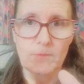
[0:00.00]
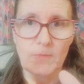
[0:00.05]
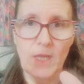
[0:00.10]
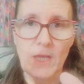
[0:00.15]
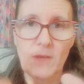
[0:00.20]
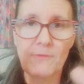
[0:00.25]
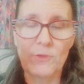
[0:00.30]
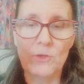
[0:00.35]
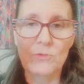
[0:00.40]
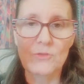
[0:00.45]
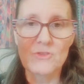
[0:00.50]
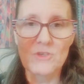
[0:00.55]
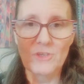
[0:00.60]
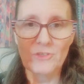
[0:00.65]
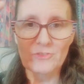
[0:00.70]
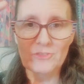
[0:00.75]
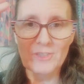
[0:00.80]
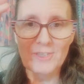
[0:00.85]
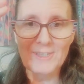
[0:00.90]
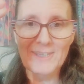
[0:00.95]
If you
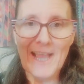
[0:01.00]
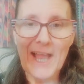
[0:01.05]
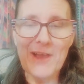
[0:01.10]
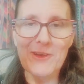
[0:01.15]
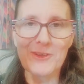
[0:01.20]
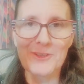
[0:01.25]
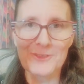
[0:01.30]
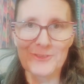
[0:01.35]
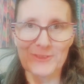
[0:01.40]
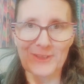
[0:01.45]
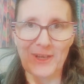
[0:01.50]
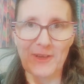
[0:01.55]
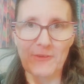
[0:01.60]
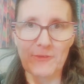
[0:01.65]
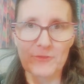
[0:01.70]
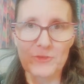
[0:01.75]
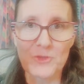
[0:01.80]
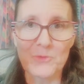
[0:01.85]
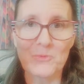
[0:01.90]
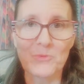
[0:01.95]
just allow
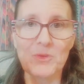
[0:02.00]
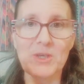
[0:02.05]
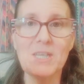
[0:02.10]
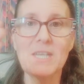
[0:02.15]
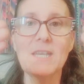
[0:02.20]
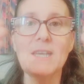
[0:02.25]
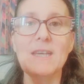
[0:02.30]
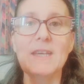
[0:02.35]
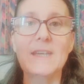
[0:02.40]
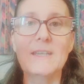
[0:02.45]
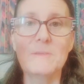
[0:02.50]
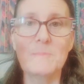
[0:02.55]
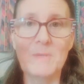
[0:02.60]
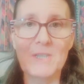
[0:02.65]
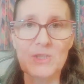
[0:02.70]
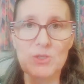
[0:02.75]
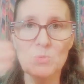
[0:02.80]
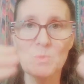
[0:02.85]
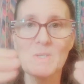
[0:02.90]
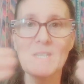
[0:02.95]
yourself to read
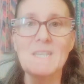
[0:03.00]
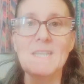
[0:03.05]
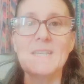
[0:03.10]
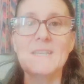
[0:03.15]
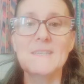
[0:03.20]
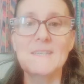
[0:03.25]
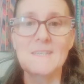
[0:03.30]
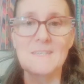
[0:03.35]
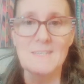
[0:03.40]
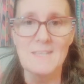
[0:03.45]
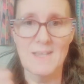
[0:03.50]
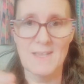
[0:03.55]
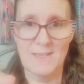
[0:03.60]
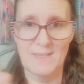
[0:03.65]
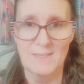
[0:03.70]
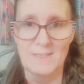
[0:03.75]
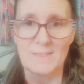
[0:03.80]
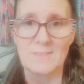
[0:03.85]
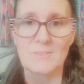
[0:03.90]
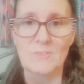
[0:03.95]
between the
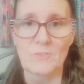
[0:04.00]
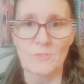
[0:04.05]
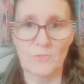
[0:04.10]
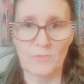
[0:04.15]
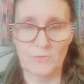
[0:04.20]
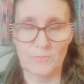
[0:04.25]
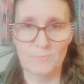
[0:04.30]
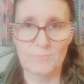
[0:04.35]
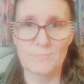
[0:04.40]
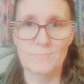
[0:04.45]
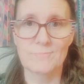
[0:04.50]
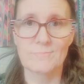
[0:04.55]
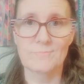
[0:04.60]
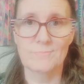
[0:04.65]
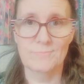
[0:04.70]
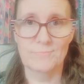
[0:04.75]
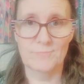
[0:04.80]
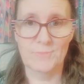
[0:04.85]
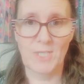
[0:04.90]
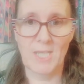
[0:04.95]
lines,
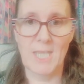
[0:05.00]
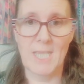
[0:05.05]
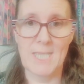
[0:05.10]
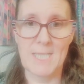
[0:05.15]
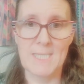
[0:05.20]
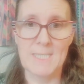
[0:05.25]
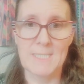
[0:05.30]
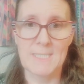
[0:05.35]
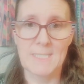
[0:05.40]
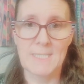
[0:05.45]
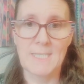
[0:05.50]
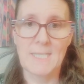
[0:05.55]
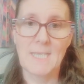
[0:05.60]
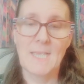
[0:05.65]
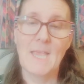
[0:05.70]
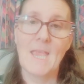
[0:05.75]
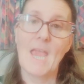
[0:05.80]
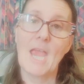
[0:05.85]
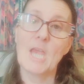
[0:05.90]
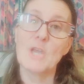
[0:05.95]
okay,
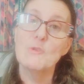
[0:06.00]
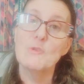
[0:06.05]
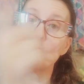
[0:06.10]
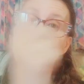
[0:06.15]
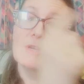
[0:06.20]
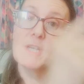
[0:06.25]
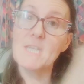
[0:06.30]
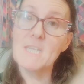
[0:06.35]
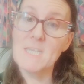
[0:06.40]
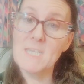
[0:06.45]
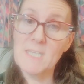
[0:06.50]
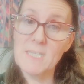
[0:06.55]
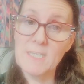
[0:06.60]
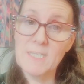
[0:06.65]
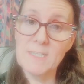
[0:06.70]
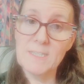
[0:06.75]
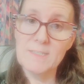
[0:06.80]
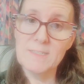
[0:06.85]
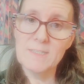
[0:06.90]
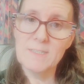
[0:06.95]
and
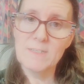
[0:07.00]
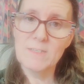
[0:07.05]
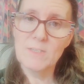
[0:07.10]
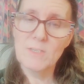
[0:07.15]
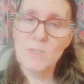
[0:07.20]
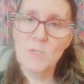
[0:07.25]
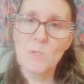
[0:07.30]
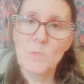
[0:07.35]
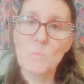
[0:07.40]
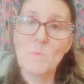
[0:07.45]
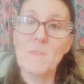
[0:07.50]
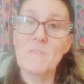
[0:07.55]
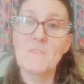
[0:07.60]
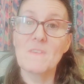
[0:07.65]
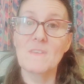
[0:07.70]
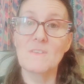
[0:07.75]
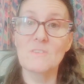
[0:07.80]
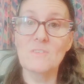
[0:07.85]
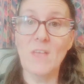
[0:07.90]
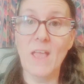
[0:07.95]
read what
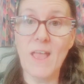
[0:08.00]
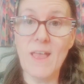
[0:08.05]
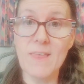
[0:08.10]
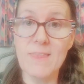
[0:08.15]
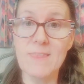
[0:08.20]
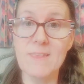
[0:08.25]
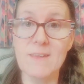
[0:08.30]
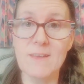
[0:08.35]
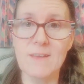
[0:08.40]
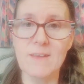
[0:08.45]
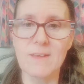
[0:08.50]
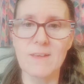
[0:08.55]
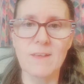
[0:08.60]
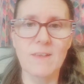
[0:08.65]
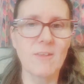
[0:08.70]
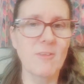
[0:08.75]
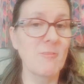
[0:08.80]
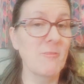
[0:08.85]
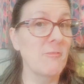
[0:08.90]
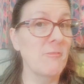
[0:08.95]
these other
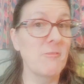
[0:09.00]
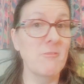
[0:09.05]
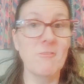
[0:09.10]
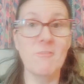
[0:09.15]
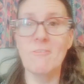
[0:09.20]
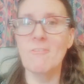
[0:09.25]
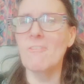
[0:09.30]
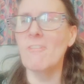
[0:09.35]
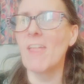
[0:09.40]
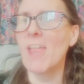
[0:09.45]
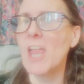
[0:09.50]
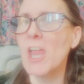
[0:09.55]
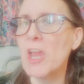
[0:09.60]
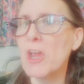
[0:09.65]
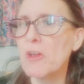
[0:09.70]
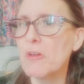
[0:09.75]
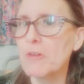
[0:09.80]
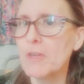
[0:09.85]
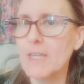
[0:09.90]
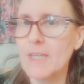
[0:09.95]

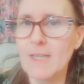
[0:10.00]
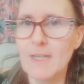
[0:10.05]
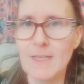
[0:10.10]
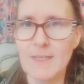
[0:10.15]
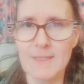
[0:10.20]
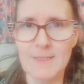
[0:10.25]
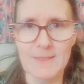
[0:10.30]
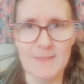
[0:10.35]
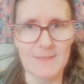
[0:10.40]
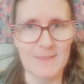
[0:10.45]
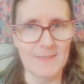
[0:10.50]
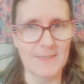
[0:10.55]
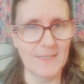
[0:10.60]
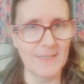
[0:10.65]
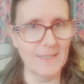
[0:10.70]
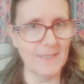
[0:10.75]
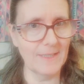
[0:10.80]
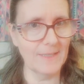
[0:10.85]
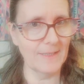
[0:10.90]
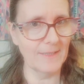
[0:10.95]
very
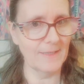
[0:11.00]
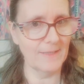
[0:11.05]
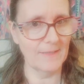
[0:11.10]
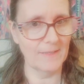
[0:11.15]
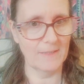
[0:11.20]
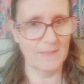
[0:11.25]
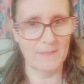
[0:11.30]
clear